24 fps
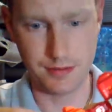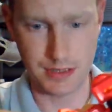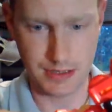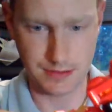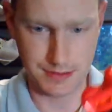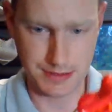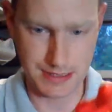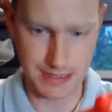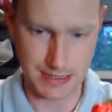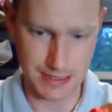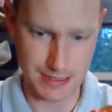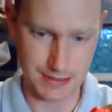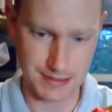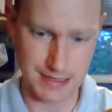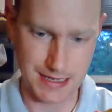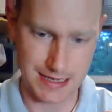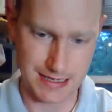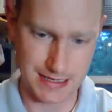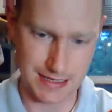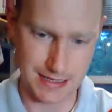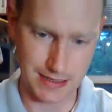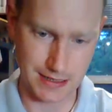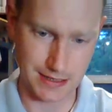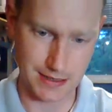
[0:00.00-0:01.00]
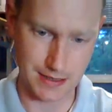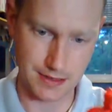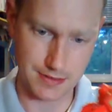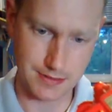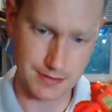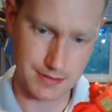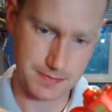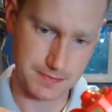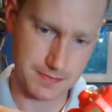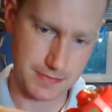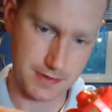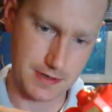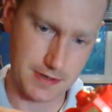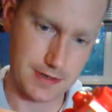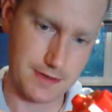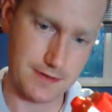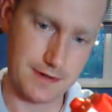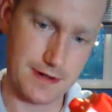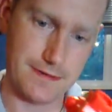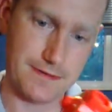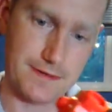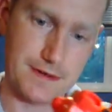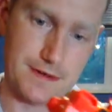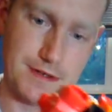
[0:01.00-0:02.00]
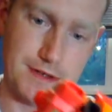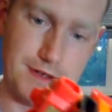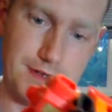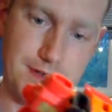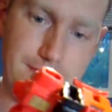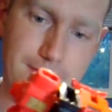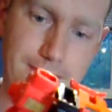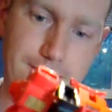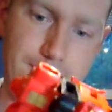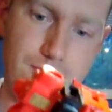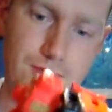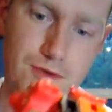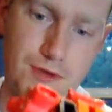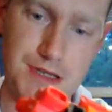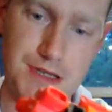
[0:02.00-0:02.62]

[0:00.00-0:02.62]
who knows how exactly it goes, but you have to just